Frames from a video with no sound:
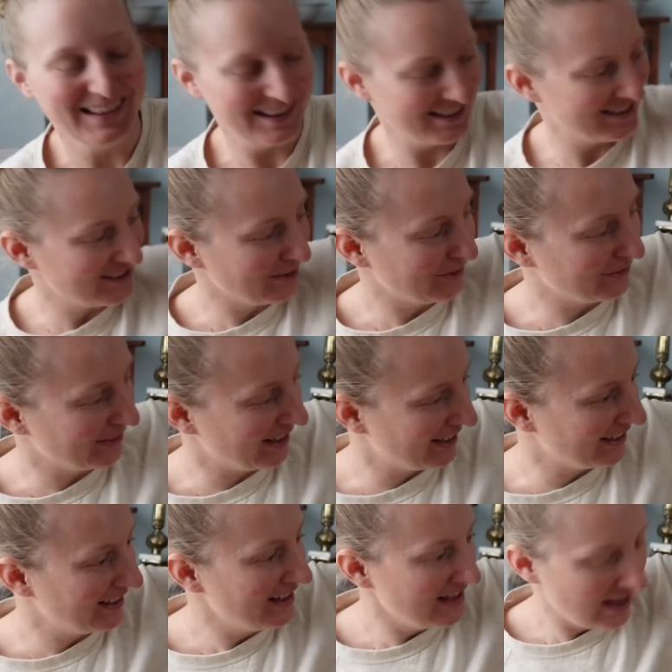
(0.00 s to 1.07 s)
So
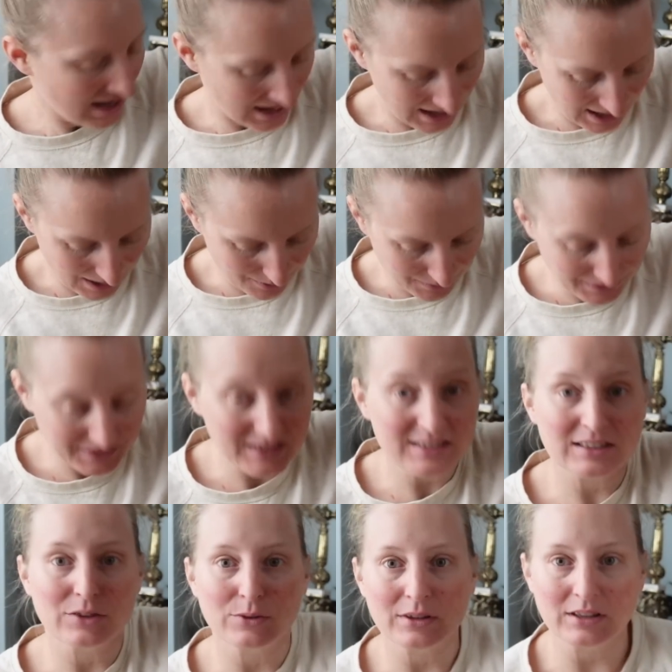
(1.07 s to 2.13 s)
fun. These
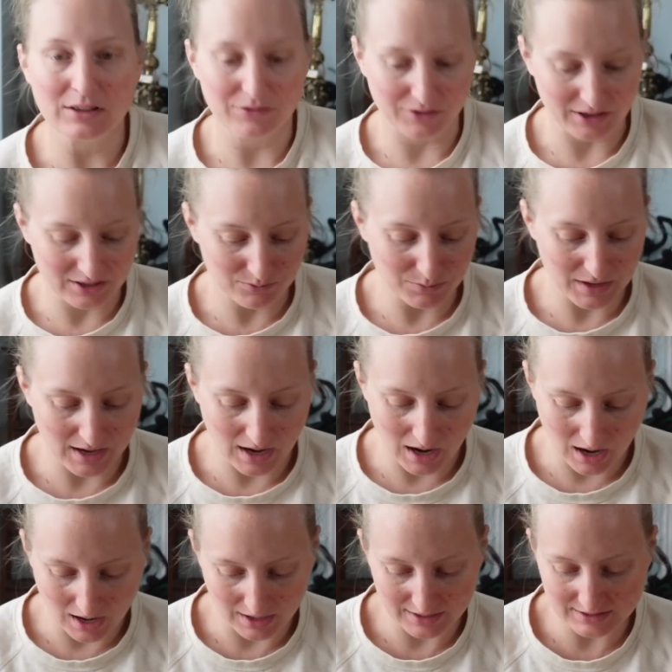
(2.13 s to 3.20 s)
are really fun
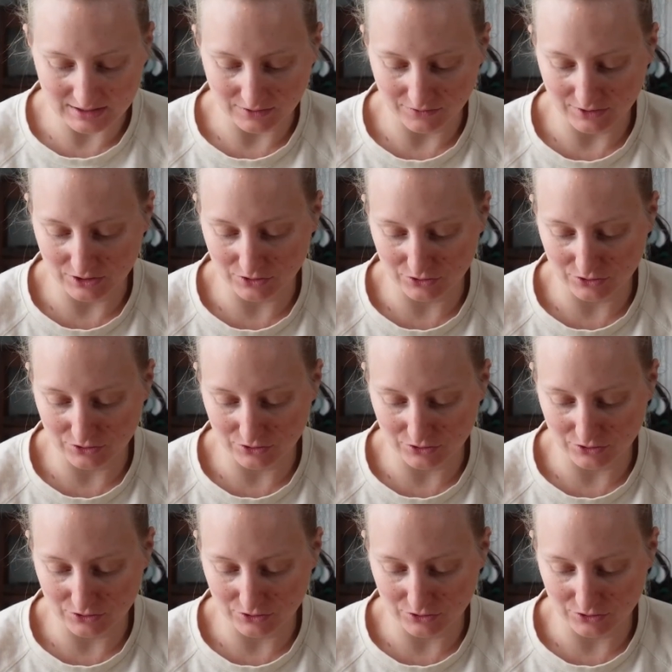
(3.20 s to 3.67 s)
because if you're